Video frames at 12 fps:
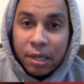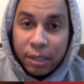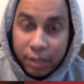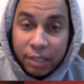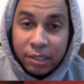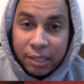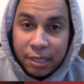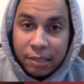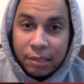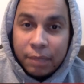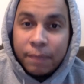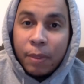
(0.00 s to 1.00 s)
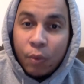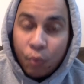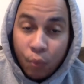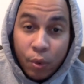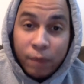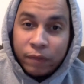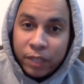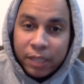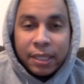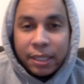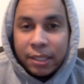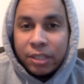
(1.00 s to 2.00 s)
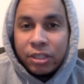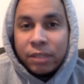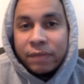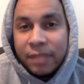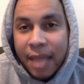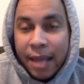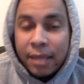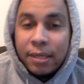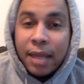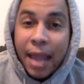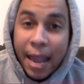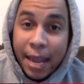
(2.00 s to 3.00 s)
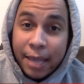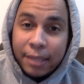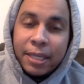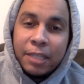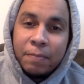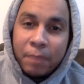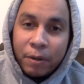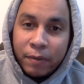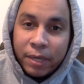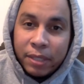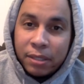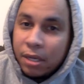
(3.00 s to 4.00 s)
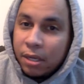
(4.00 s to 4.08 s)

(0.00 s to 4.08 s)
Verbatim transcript: this season with just the addition of Stanton and the experience.